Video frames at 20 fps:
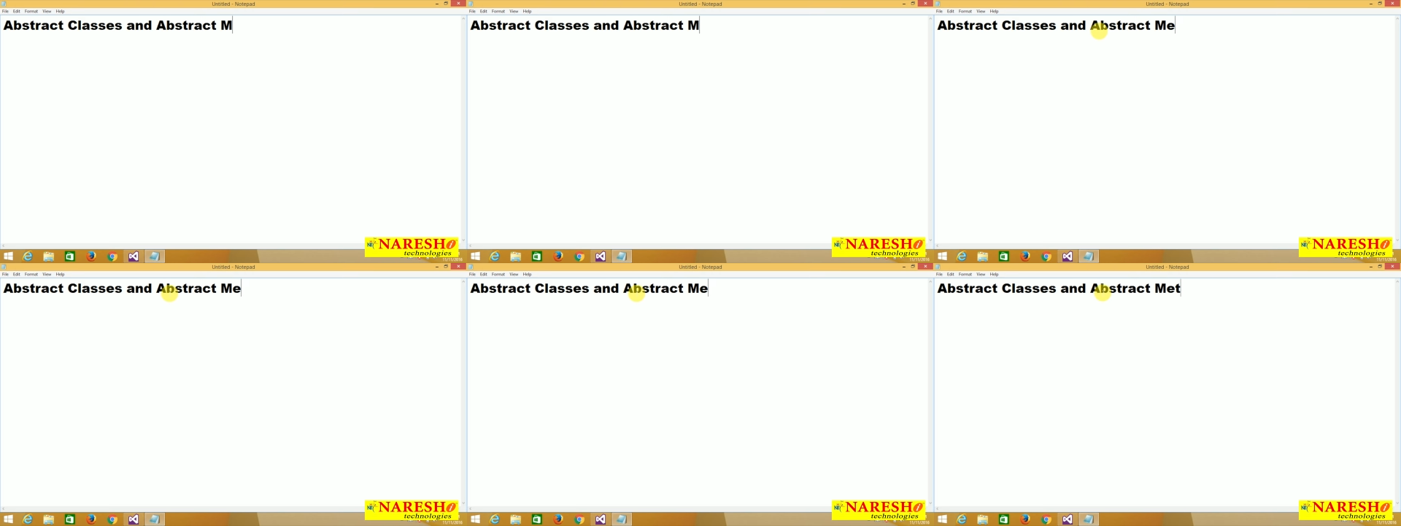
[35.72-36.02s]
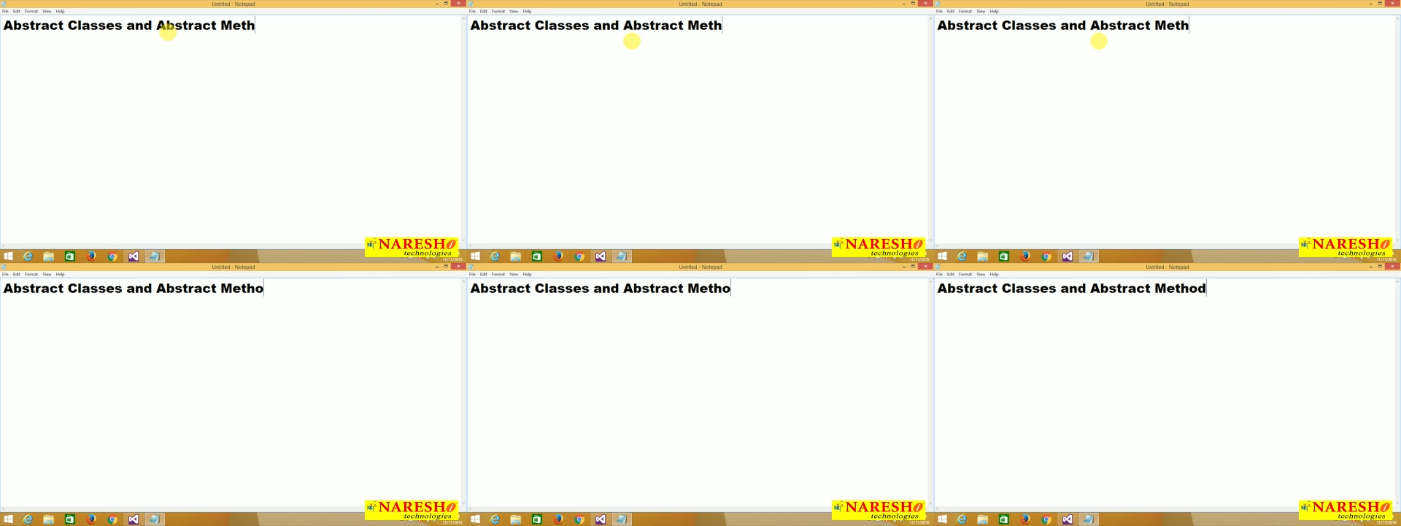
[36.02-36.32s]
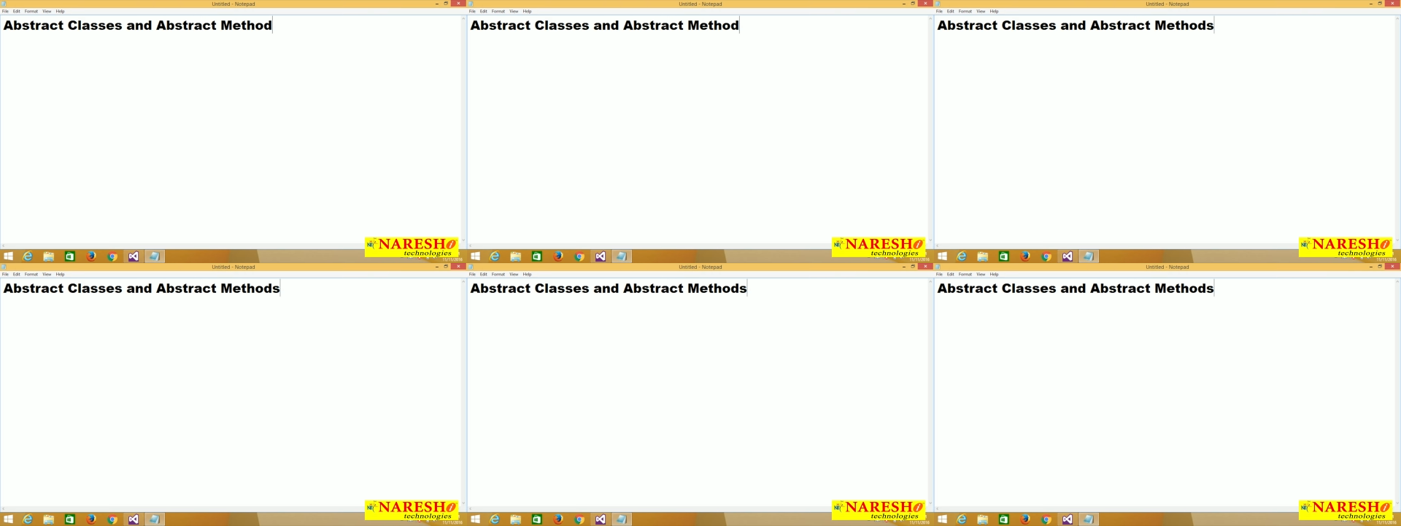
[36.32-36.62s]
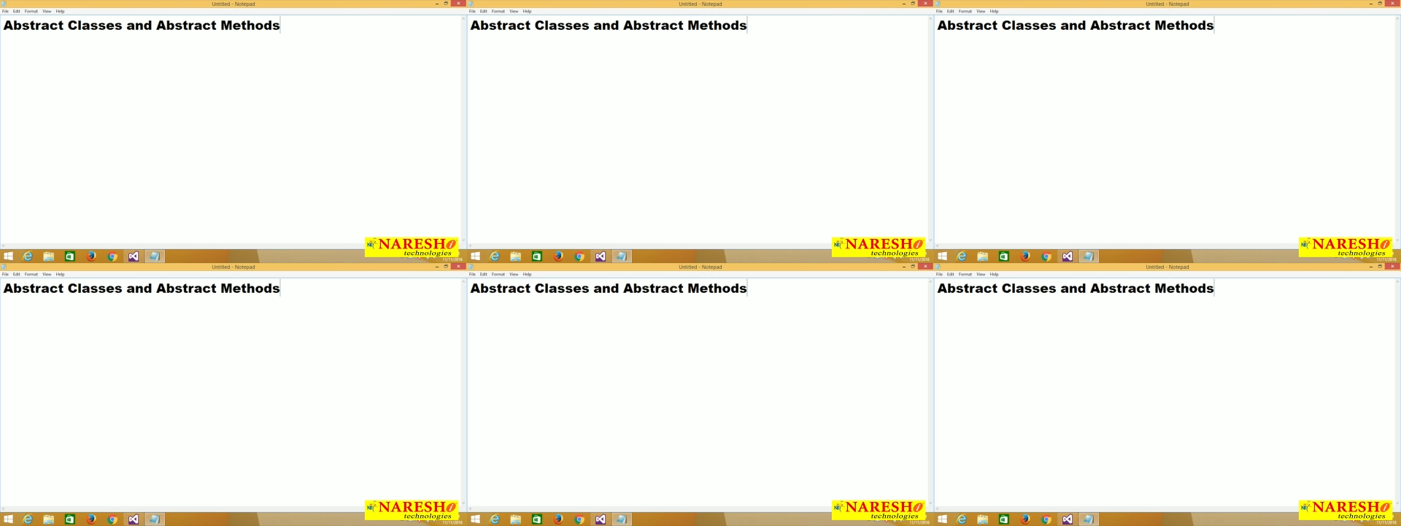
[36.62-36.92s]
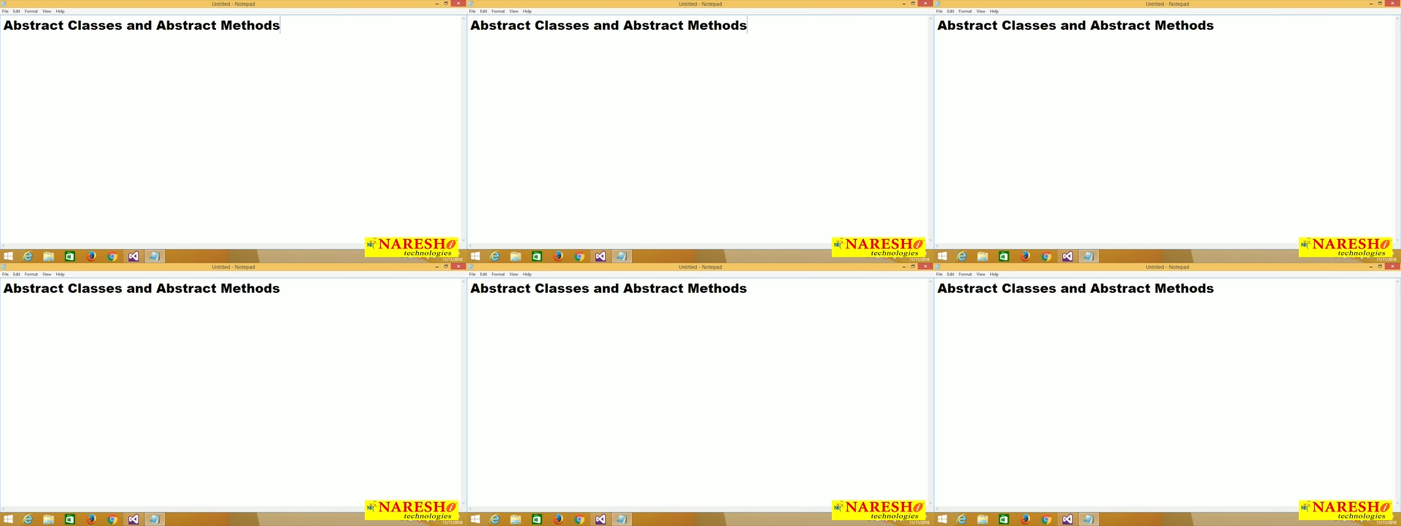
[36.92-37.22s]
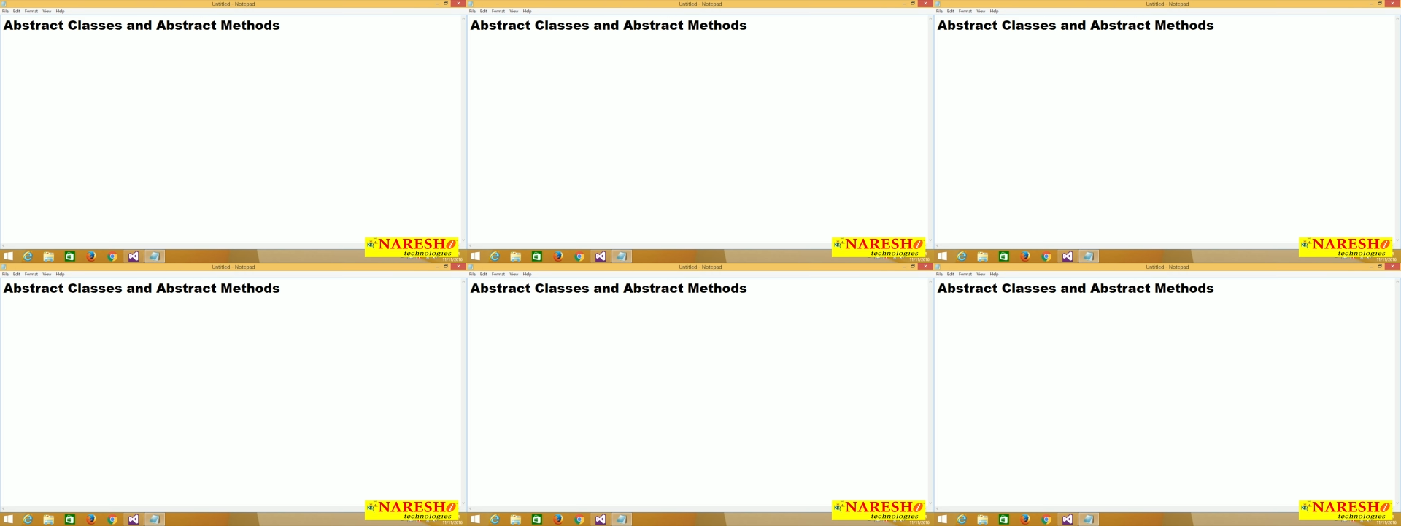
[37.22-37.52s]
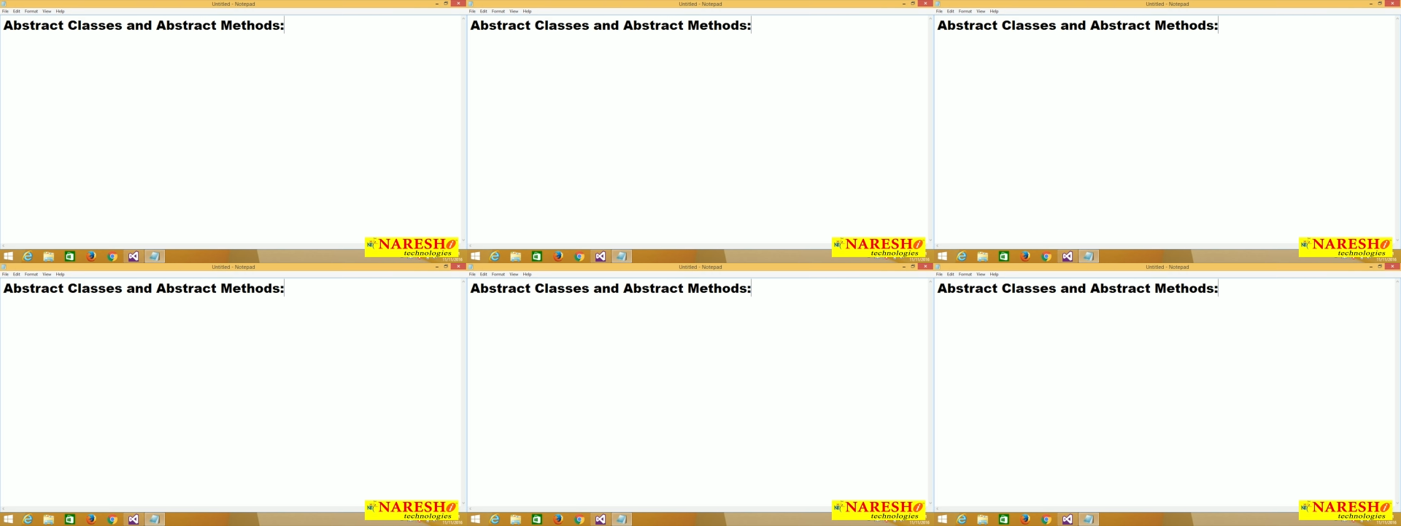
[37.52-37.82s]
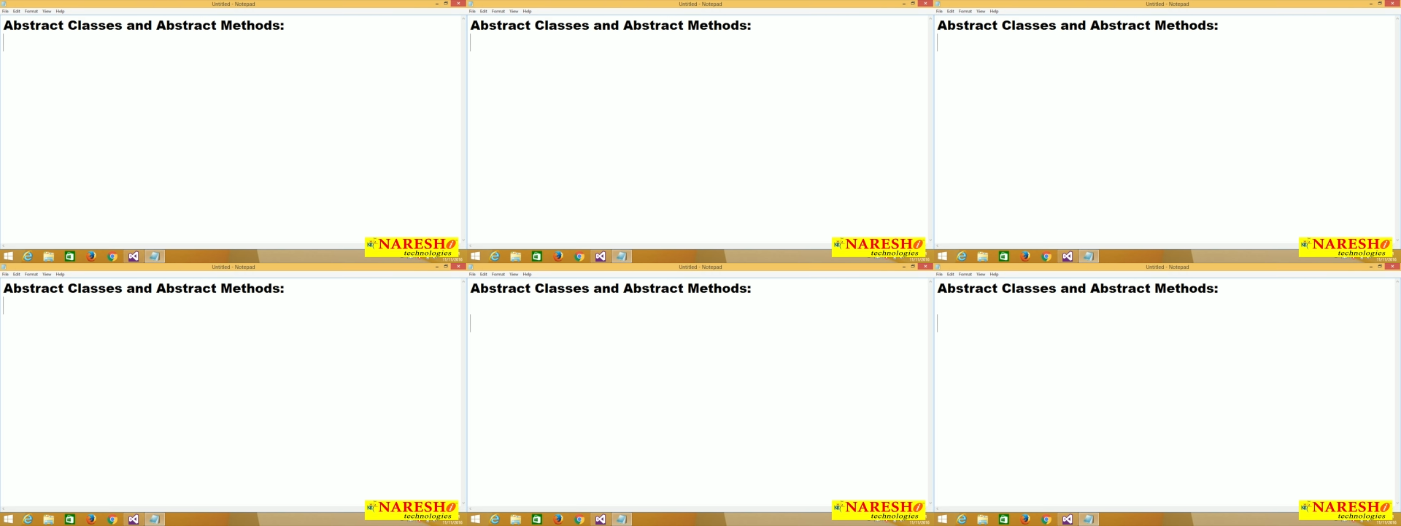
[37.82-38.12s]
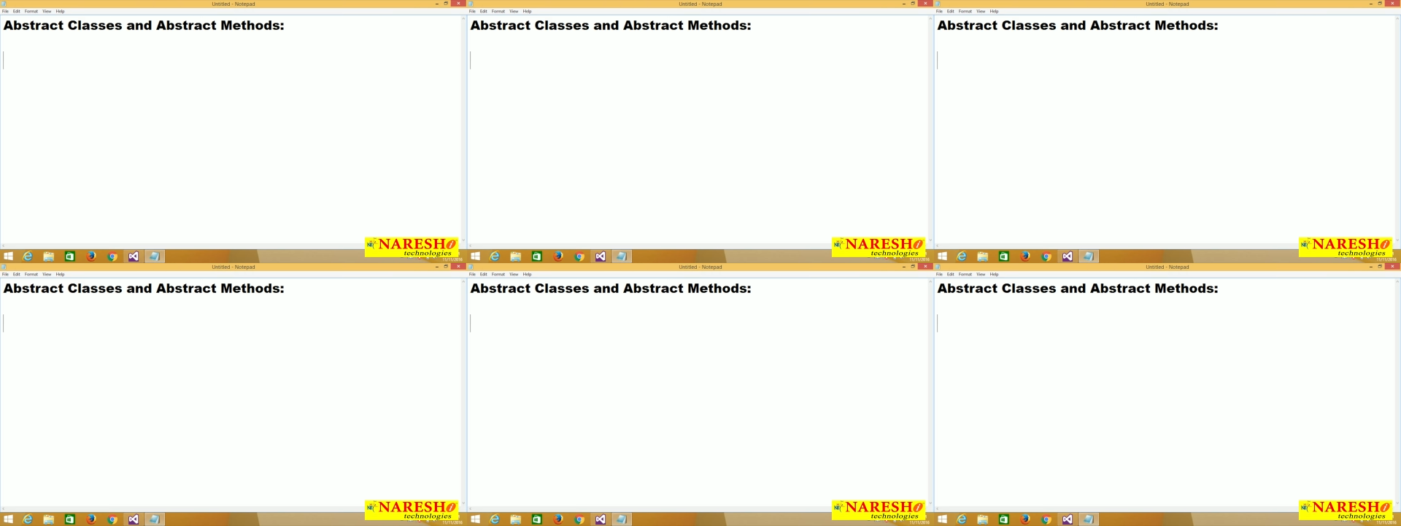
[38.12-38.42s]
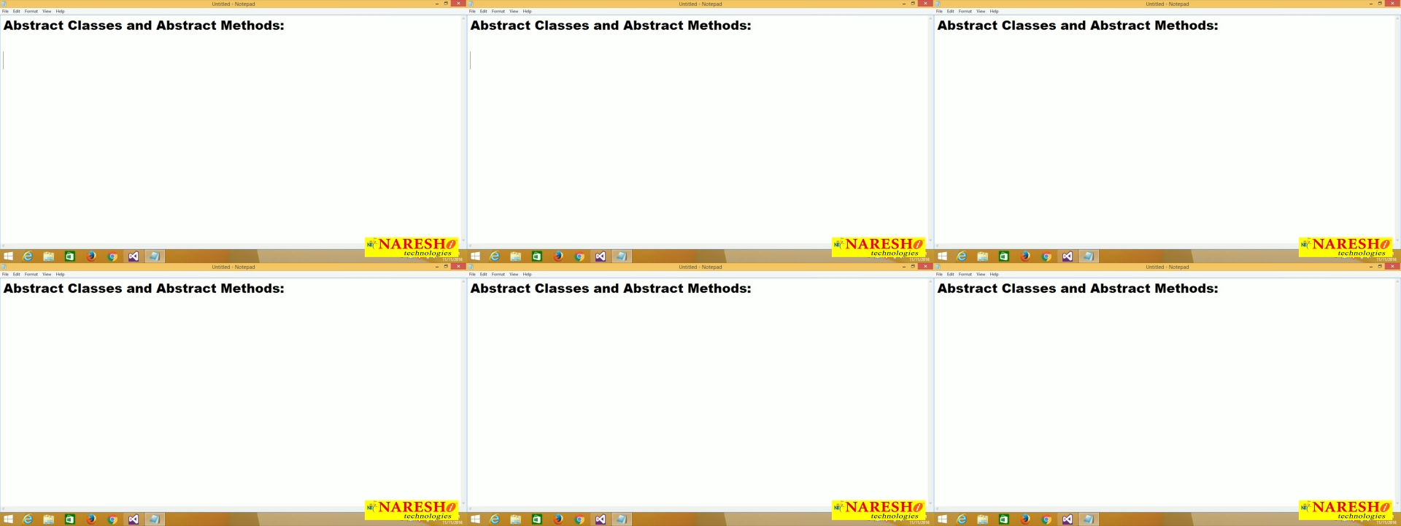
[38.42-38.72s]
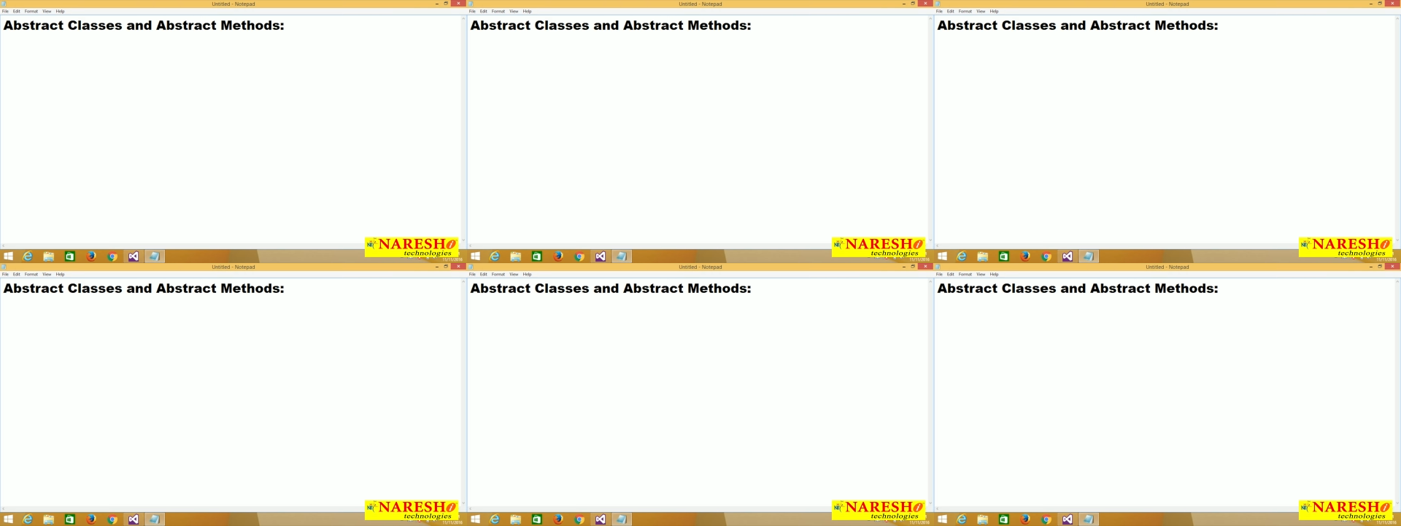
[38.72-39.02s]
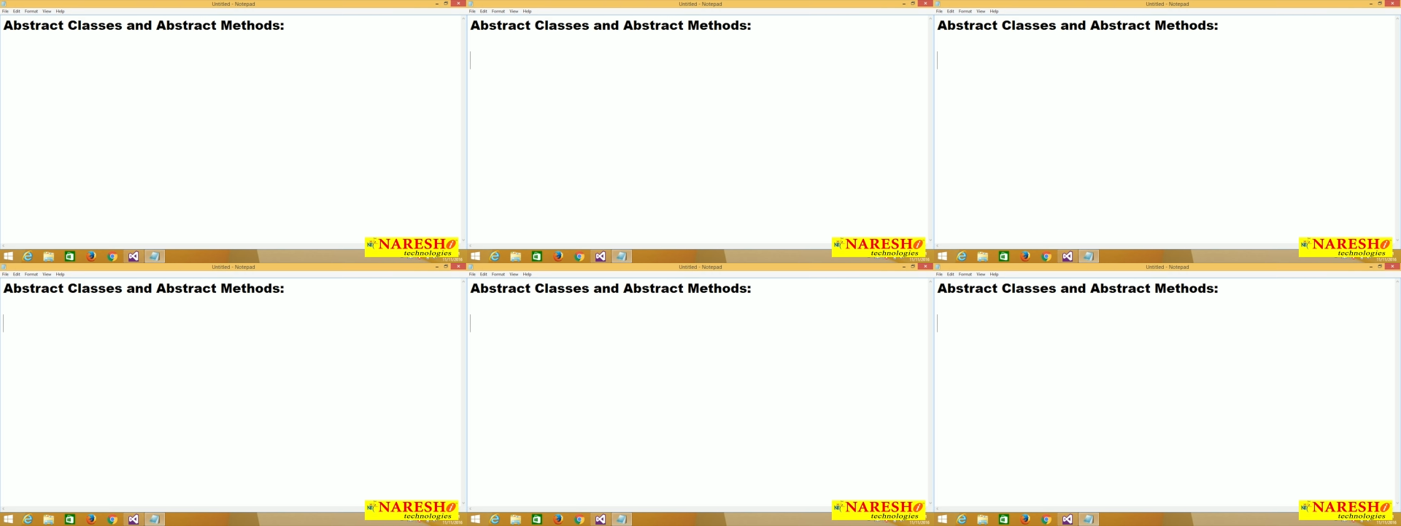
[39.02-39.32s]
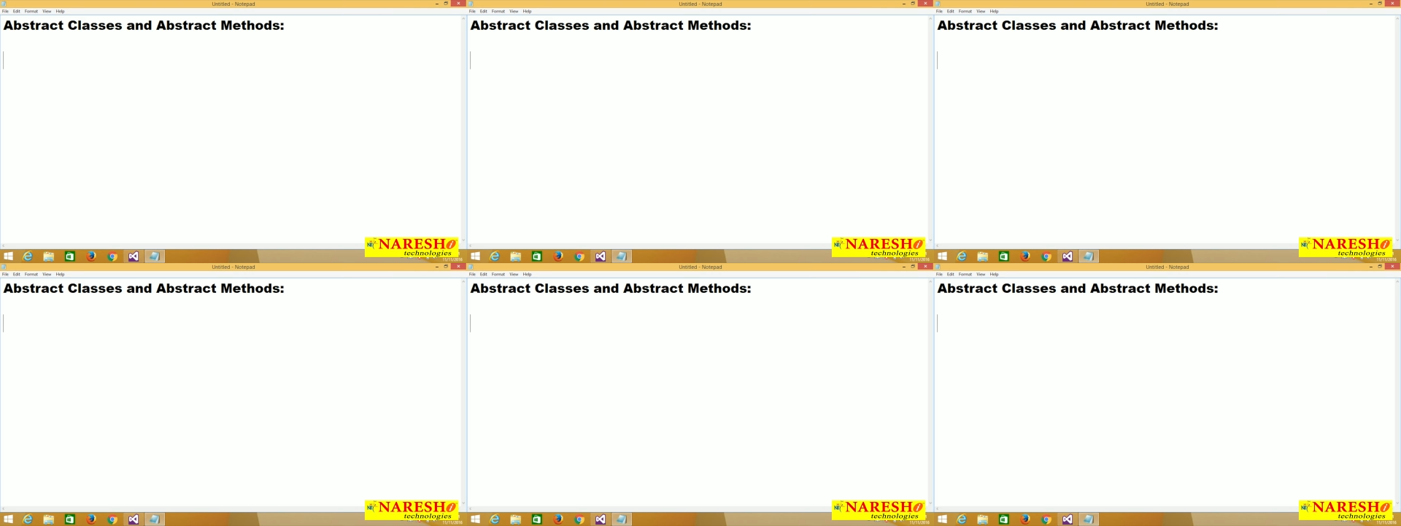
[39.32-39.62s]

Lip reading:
Nobody's mouth can be seen.